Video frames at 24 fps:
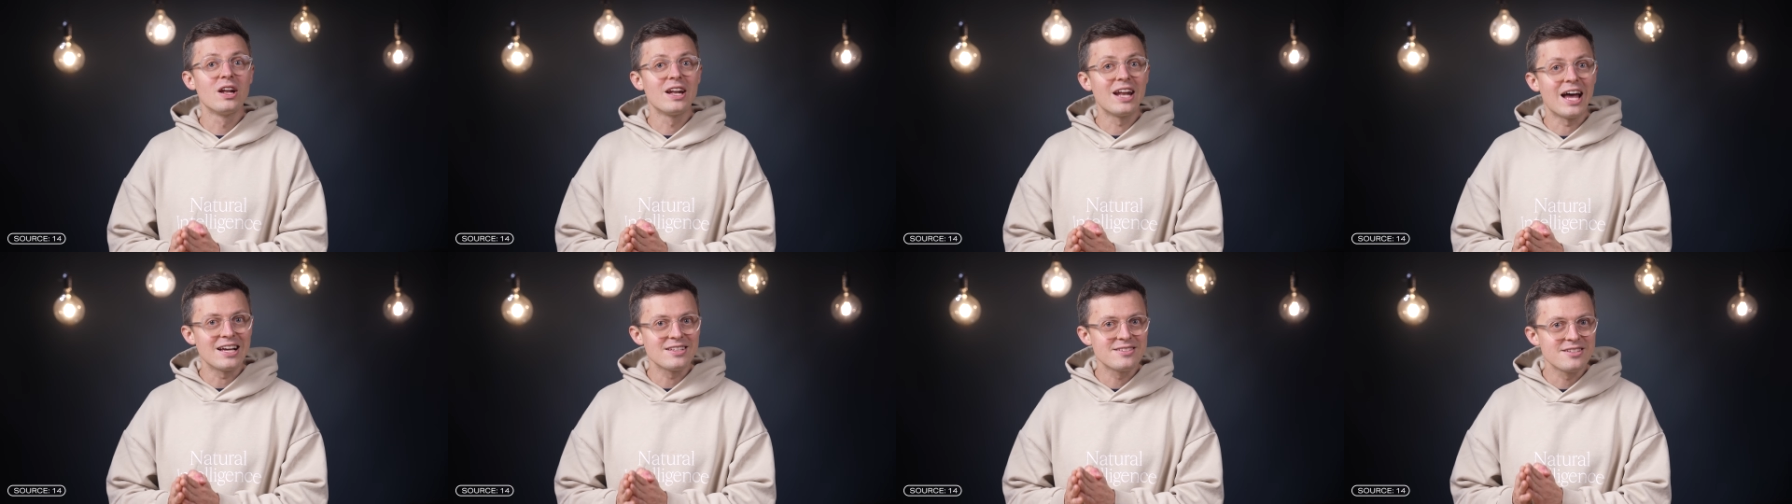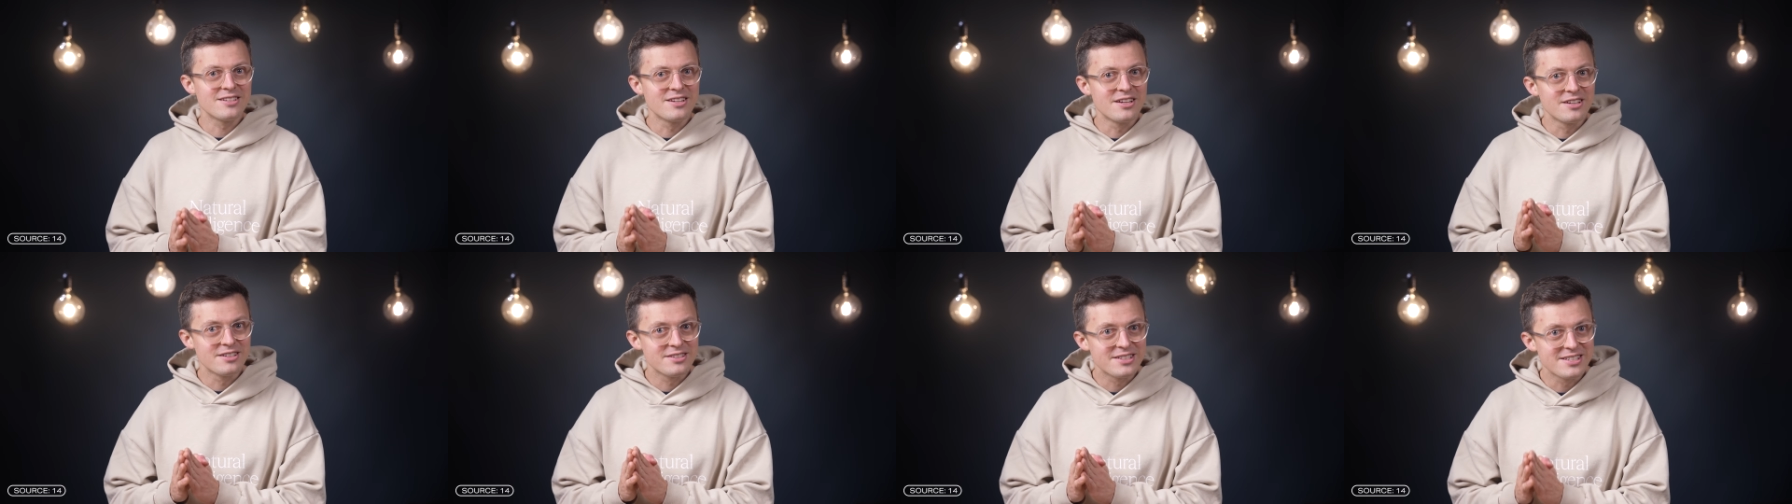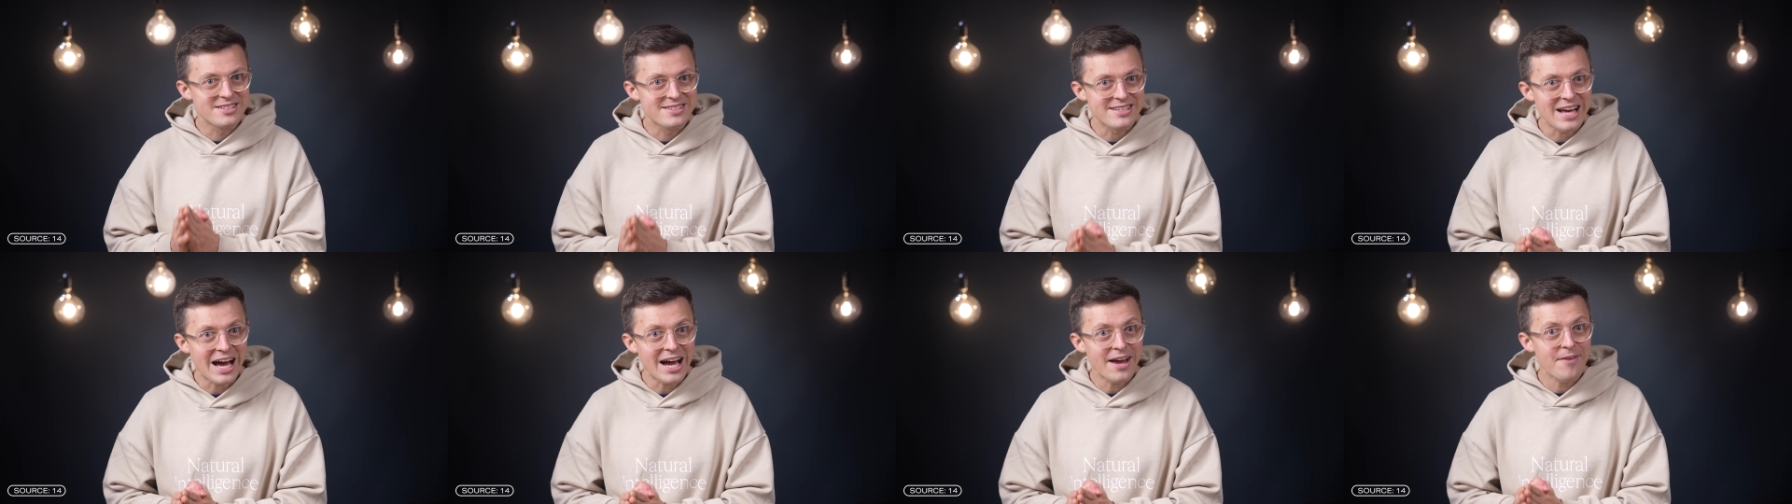lies in a
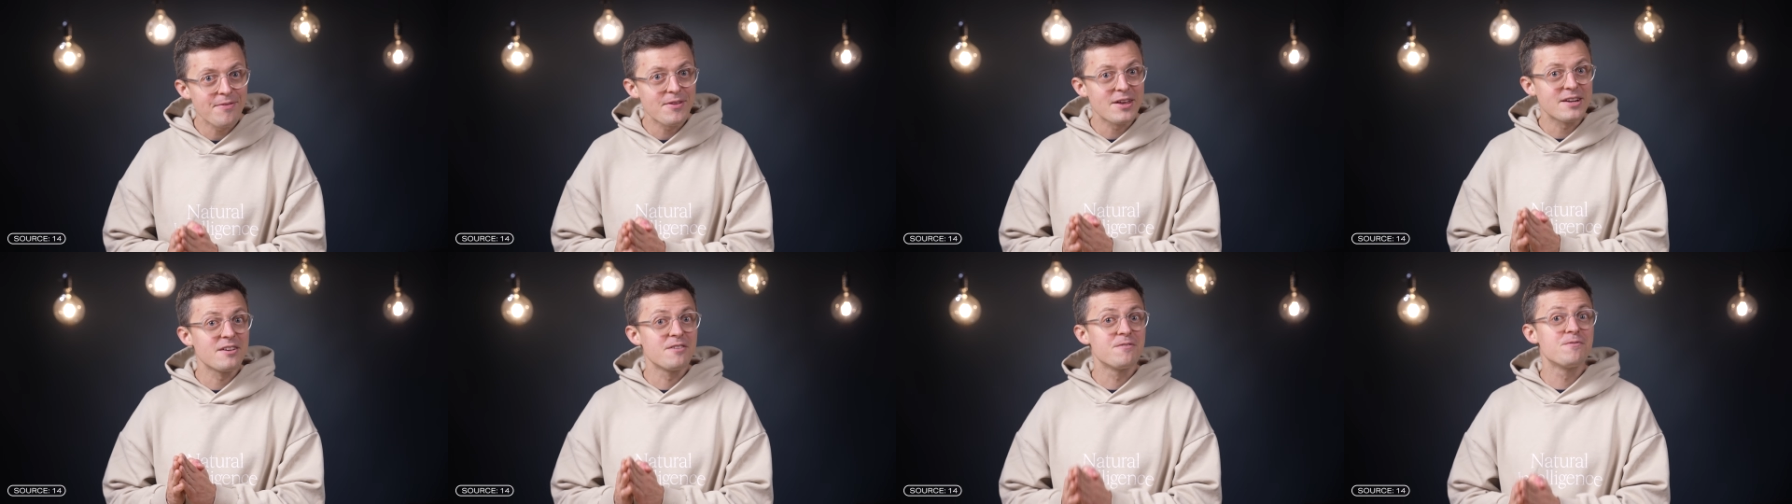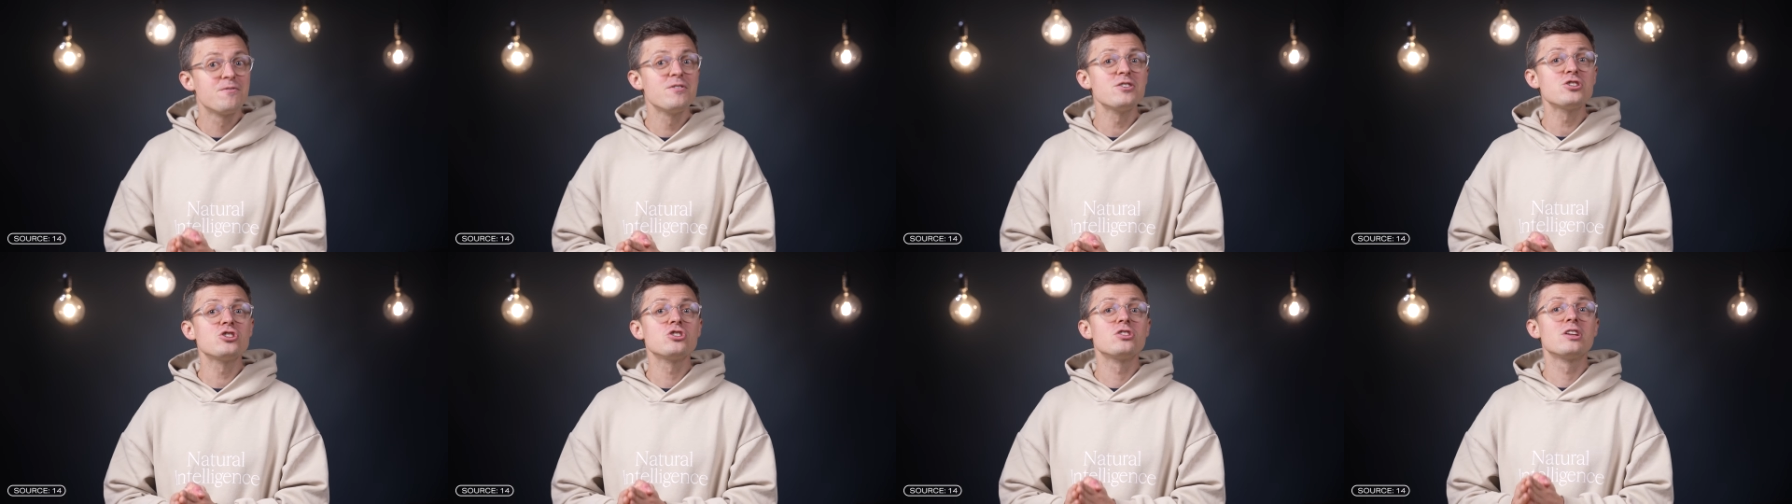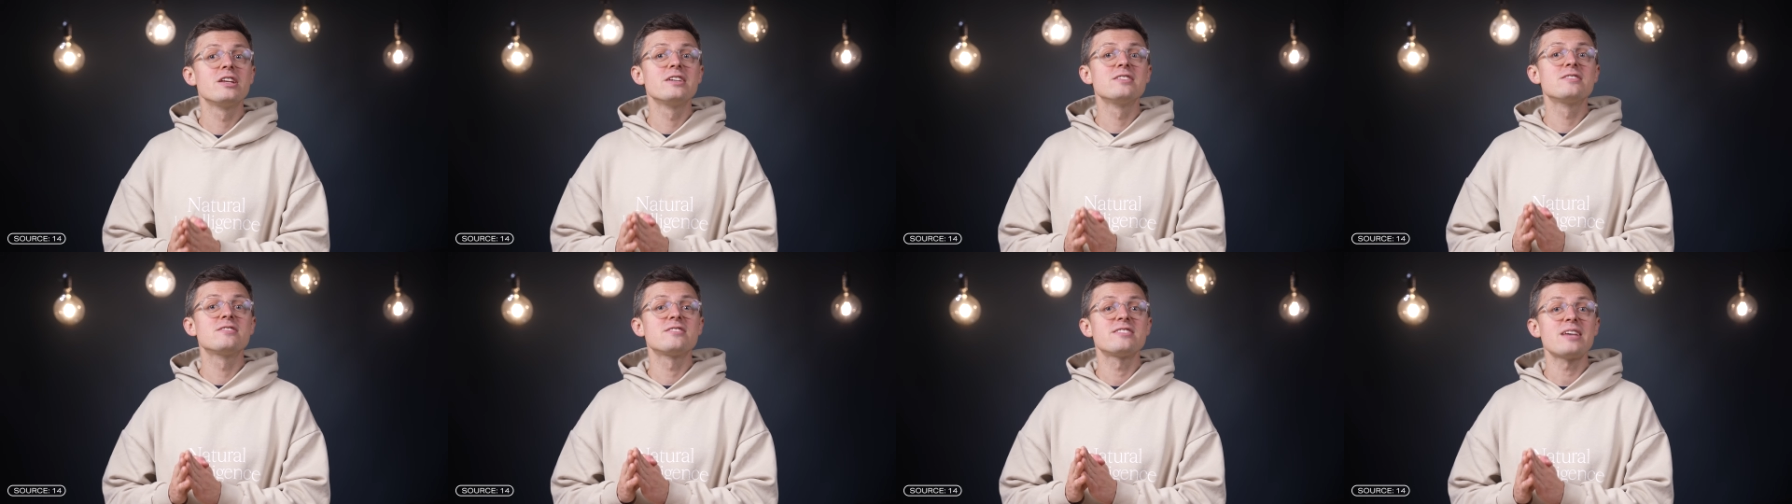design that
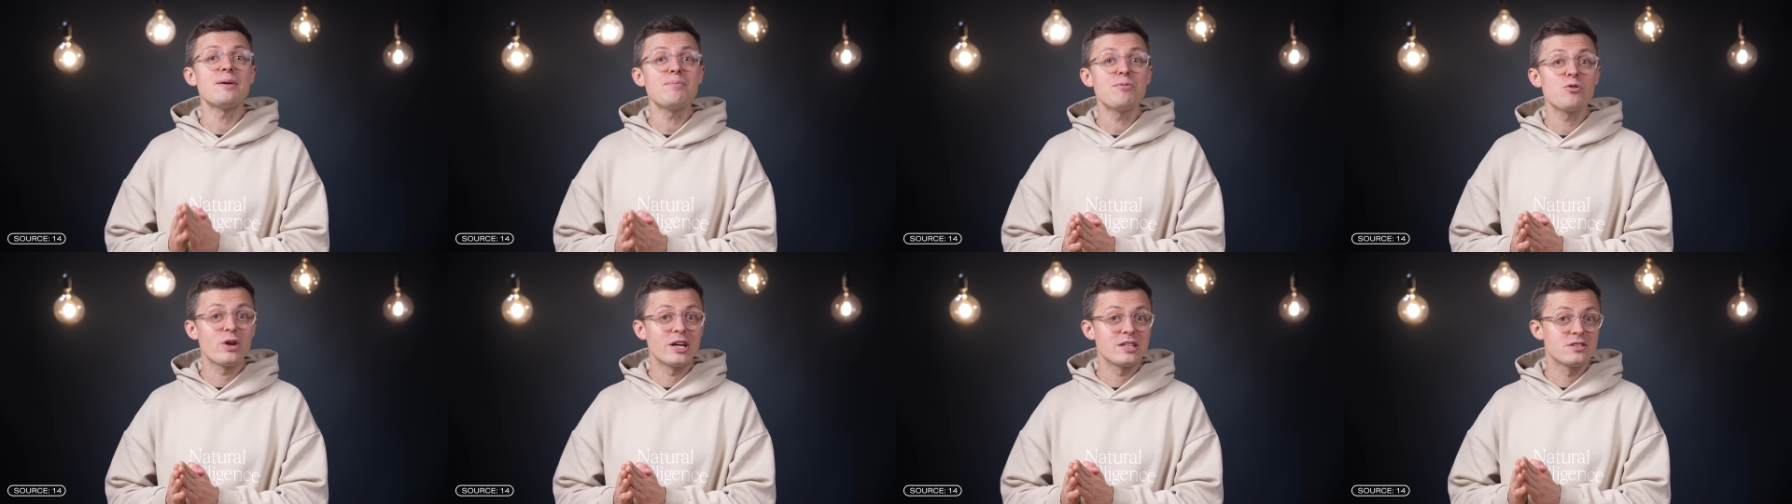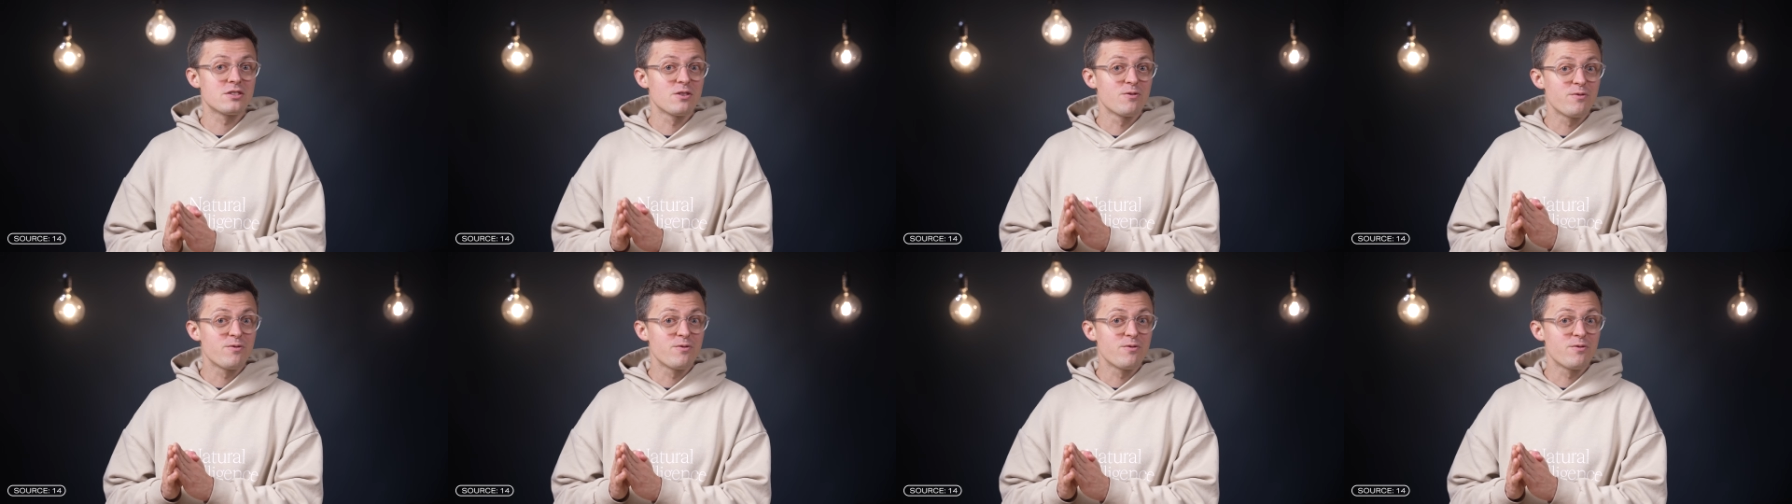efficiently separates